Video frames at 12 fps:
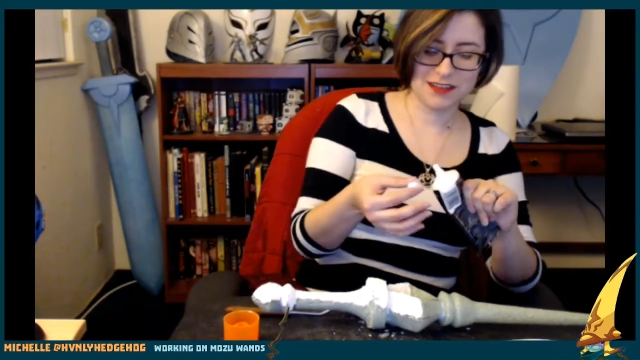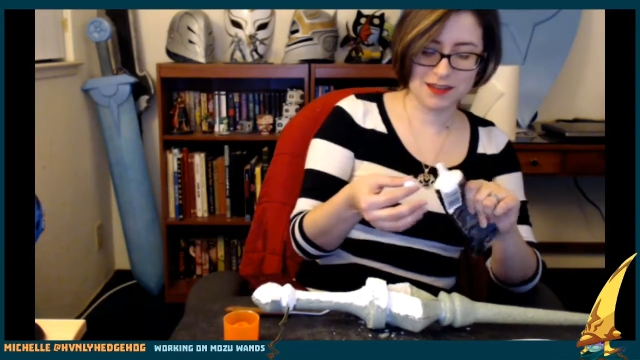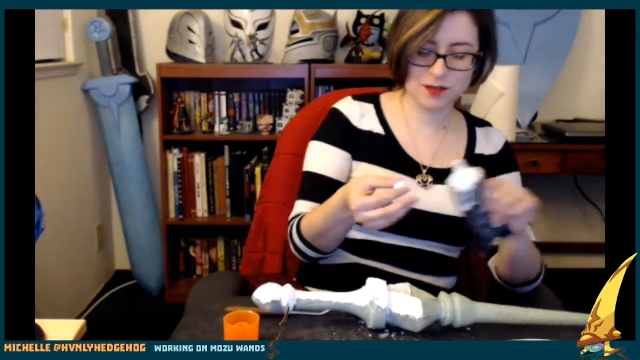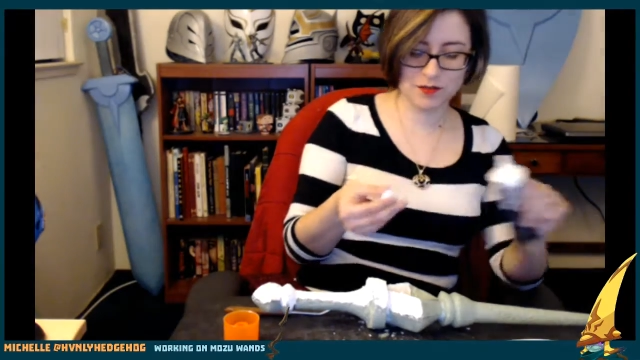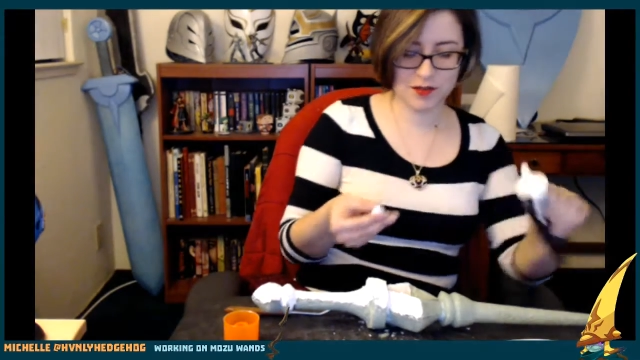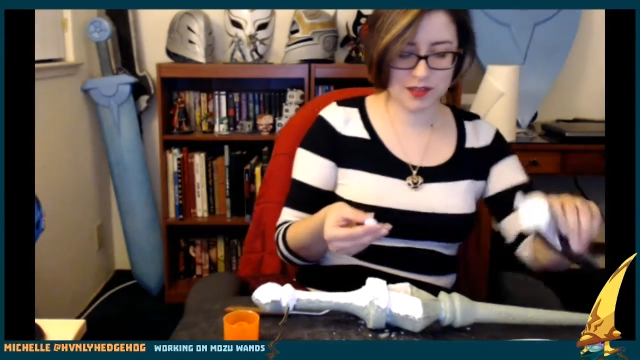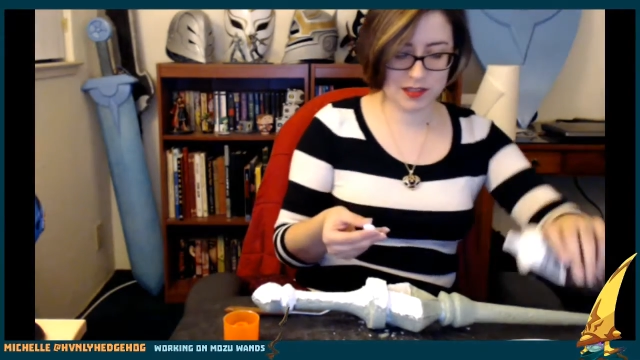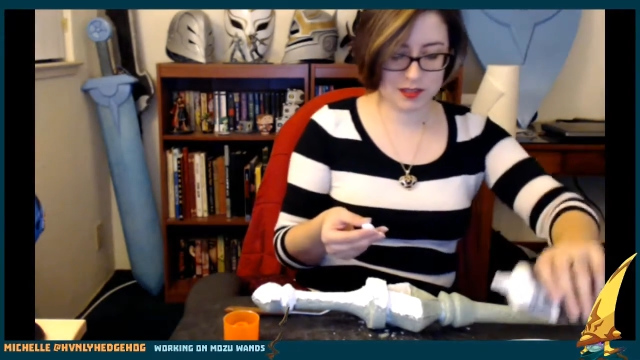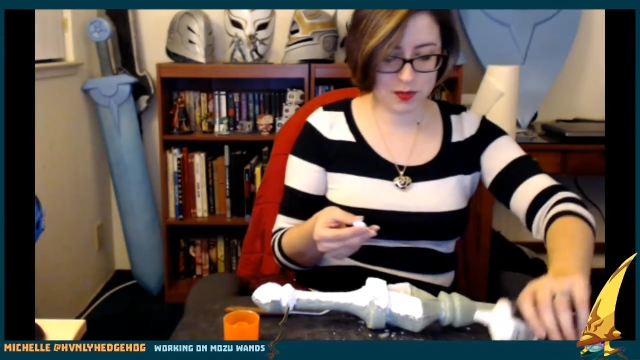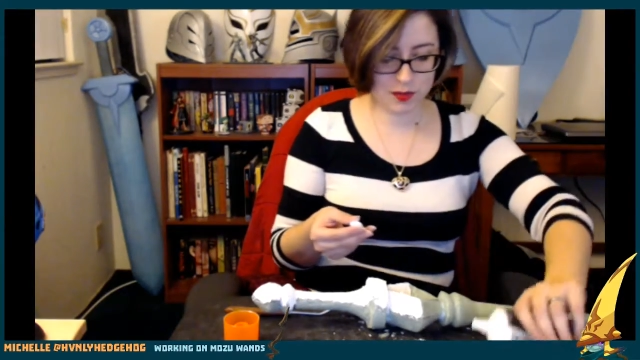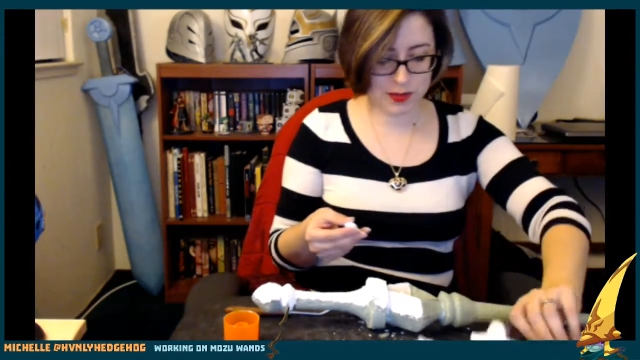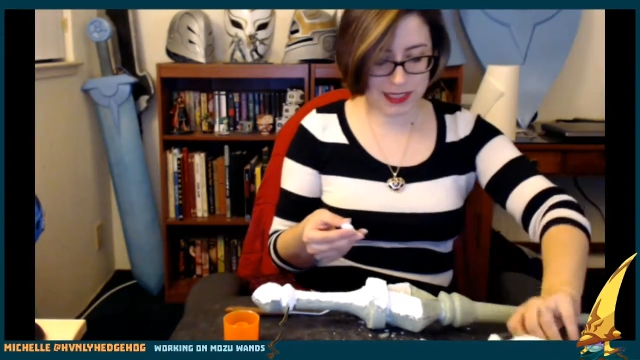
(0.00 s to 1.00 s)
over on
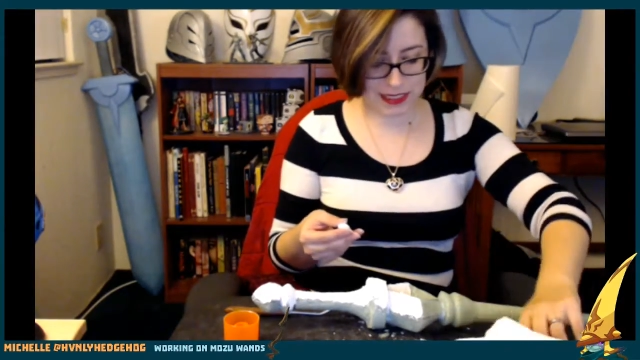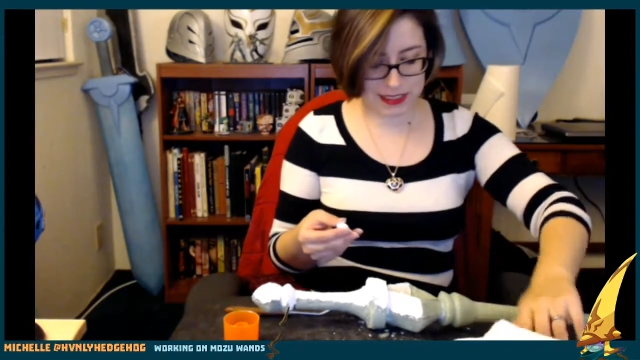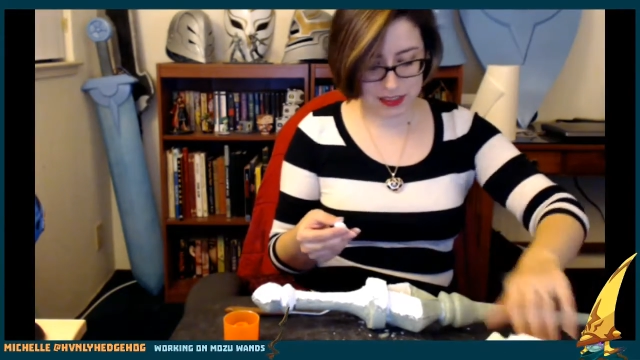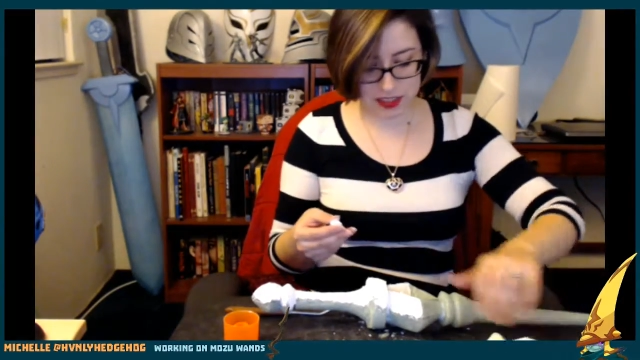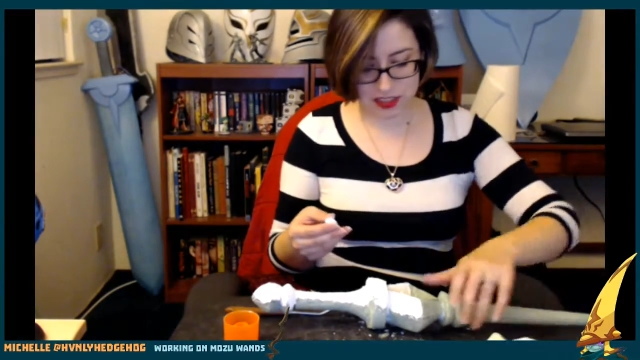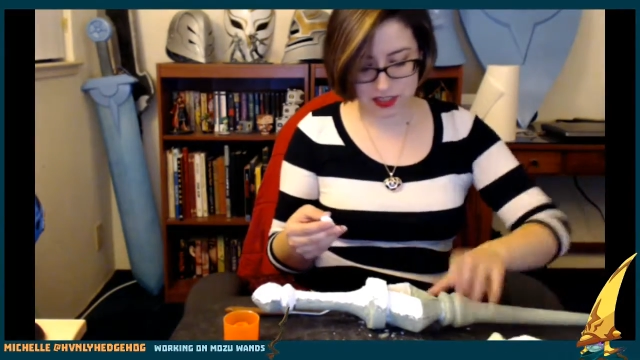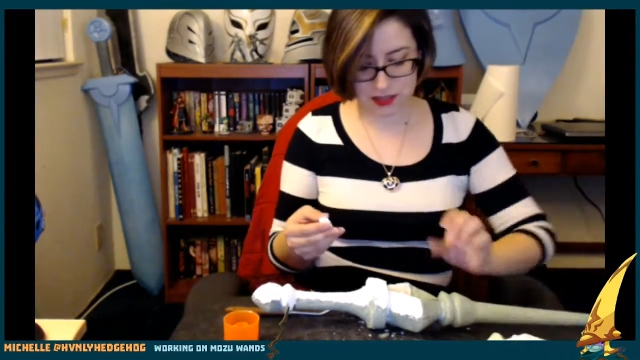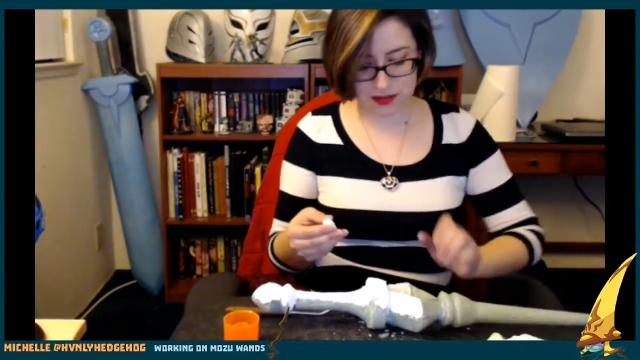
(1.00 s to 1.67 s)
Twitch.